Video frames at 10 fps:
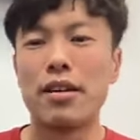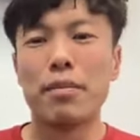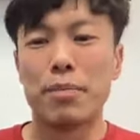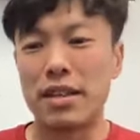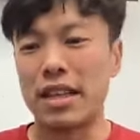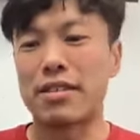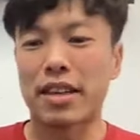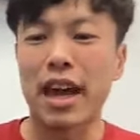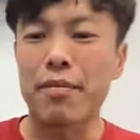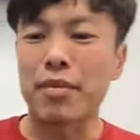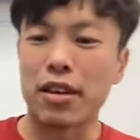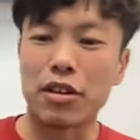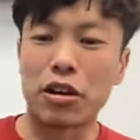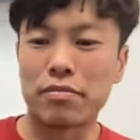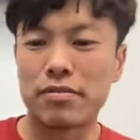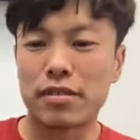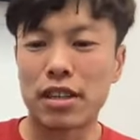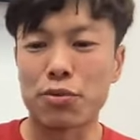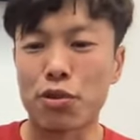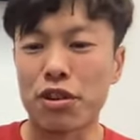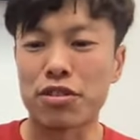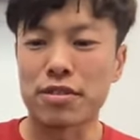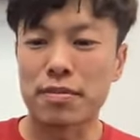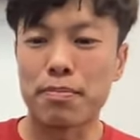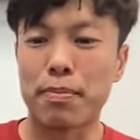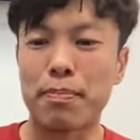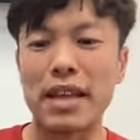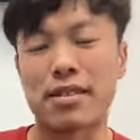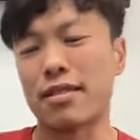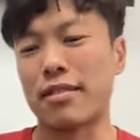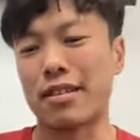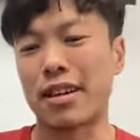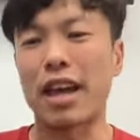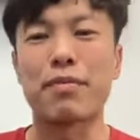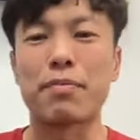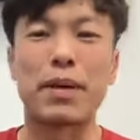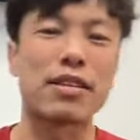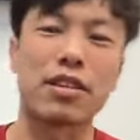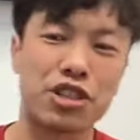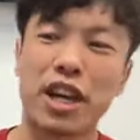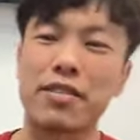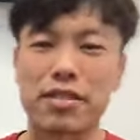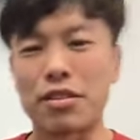This game, this world just based on the game is based on the chance.